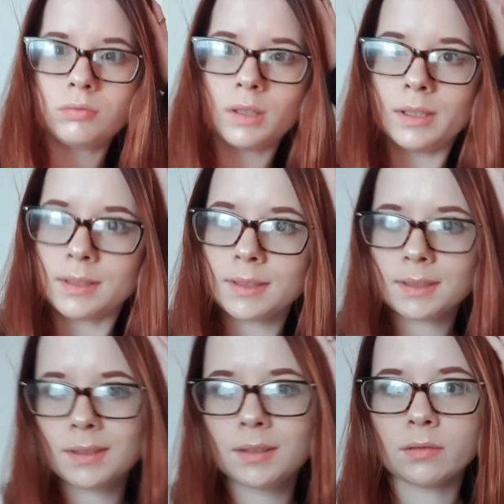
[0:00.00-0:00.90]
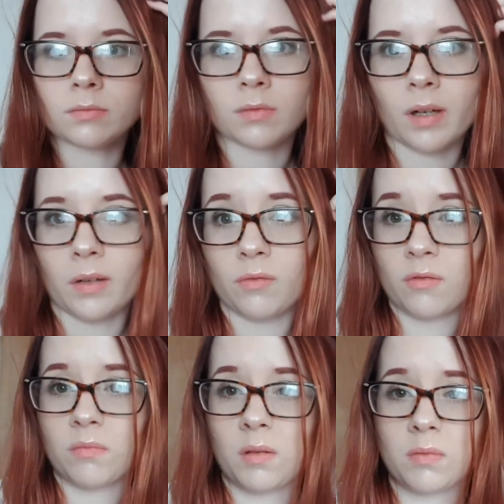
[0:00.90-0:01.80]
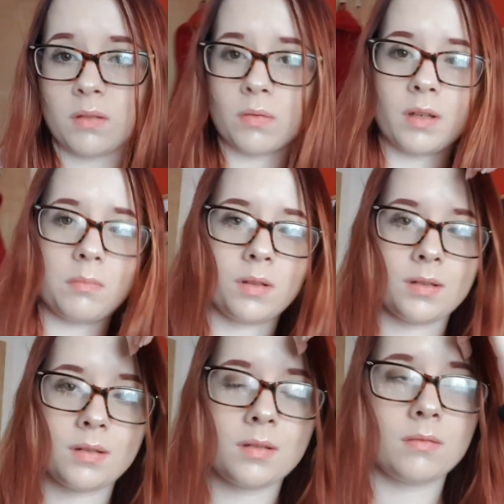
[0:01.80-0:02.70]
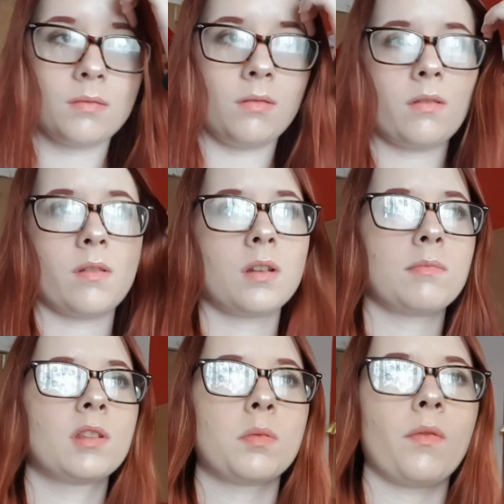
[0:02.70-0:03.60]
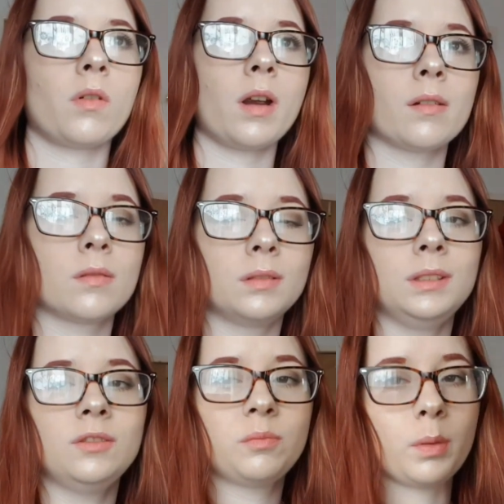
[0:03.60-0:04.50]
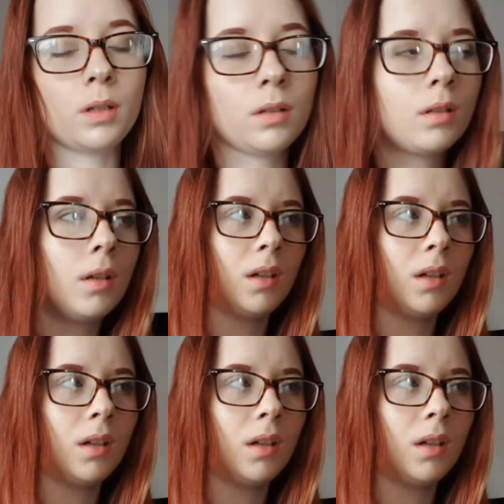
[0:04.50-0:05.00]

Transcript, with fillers: It's around maybe 20 minutes to 30 minutes before I have to leave, but